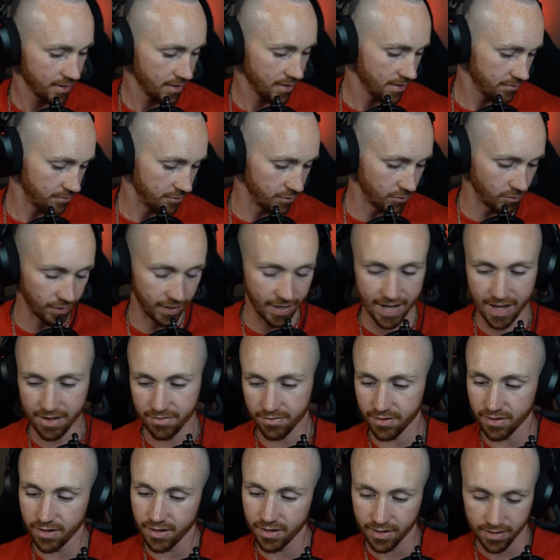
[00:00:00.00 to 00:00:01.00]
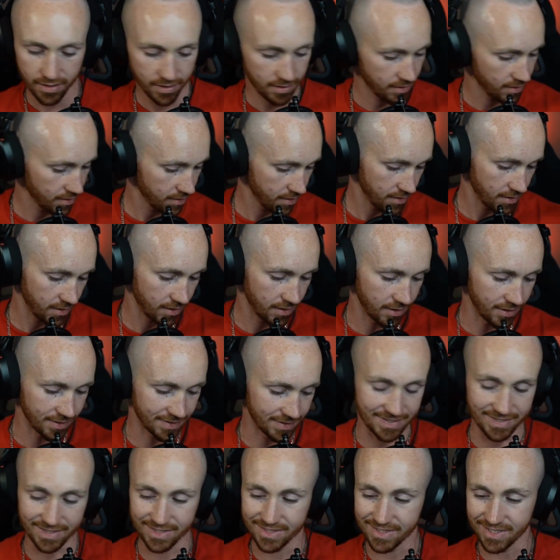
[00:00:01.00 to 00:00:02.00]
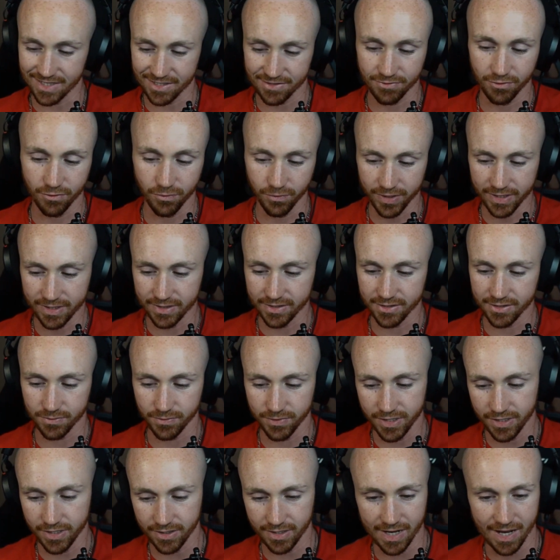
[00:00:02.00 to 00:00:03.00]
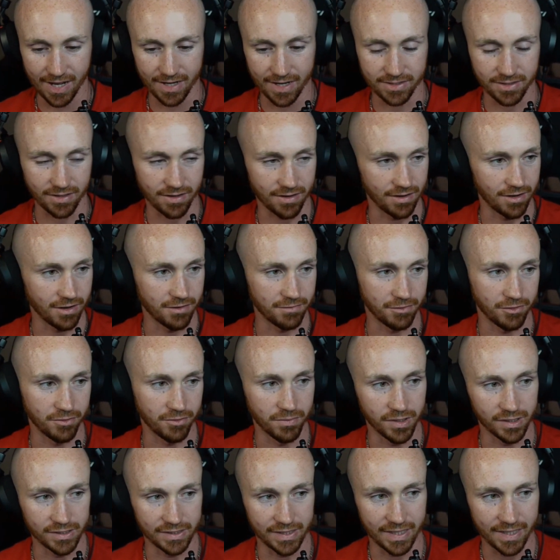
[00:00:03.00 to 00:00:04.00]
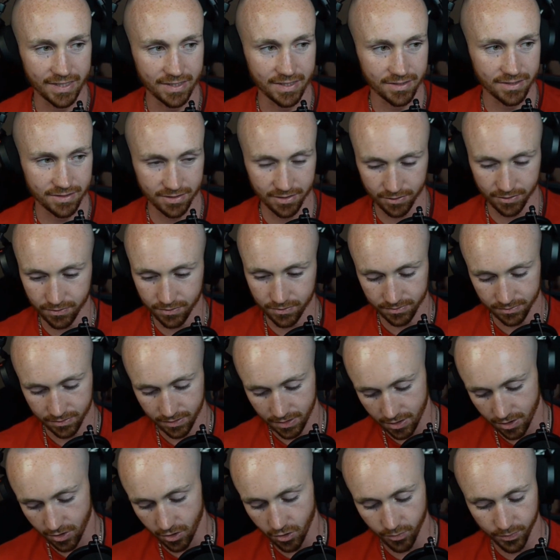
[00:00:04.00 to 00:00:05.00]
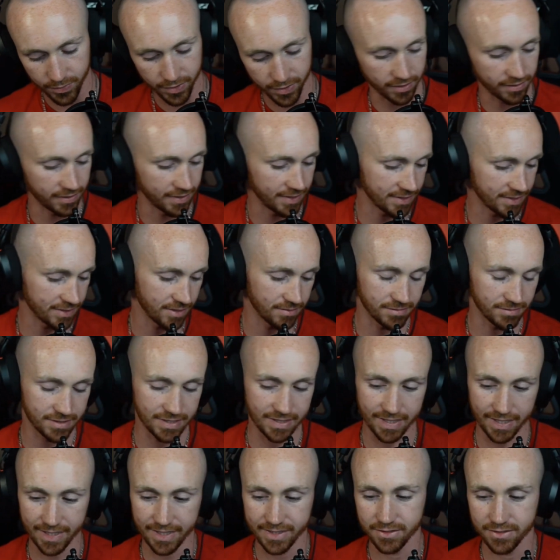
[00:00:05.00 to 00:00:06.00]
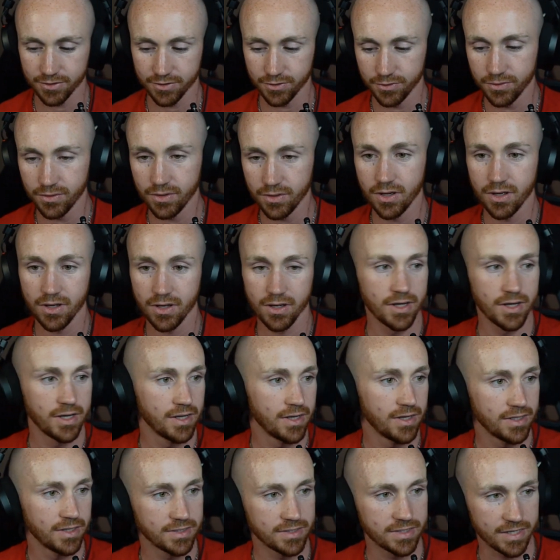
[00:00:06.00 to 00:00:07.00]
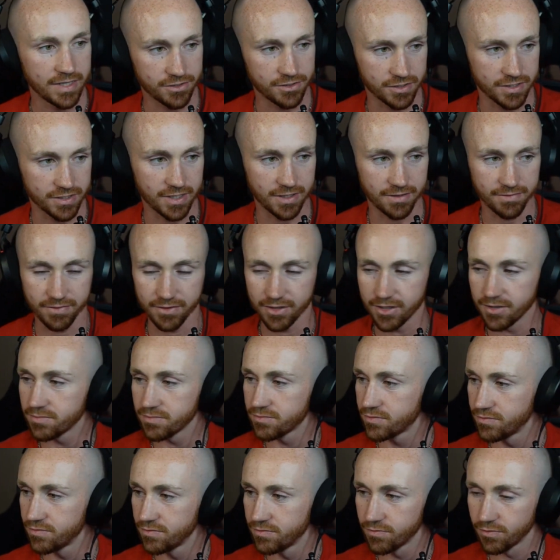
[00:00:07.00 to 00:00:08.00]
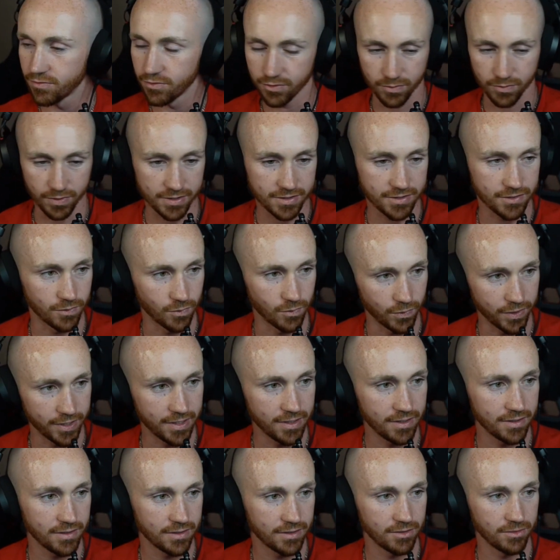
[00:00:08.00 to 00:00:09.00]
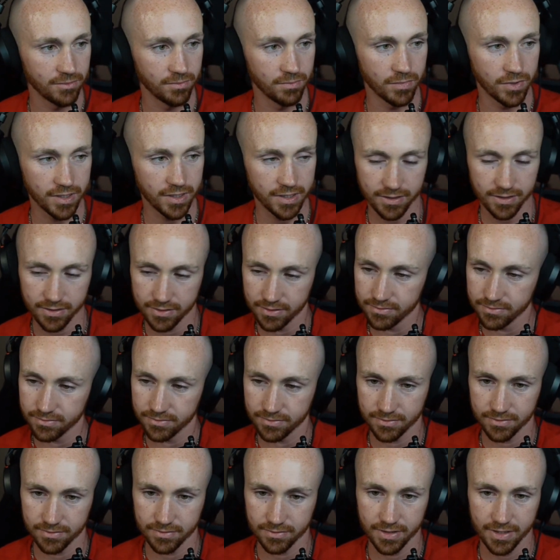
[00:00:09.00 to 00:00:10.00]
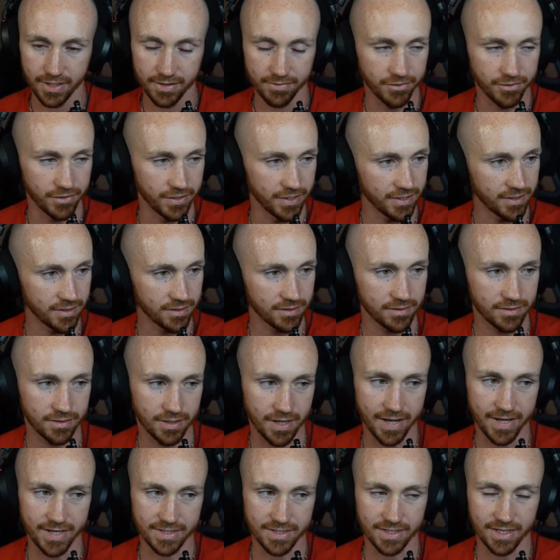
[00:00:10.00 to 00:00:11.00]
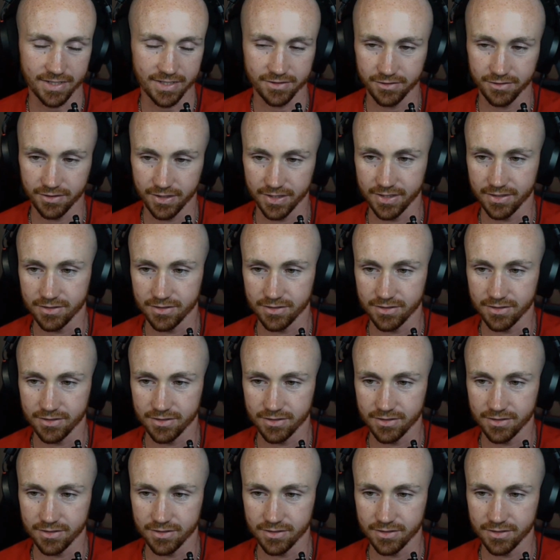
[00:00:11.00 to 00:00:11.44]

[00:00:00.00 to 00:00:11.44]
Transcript: If you want to have a successful week this week, you got to start it off on Monday. So I hope y'all did something today to set yourself up for the rest of the week. But if you didn't, hey, it's not too late.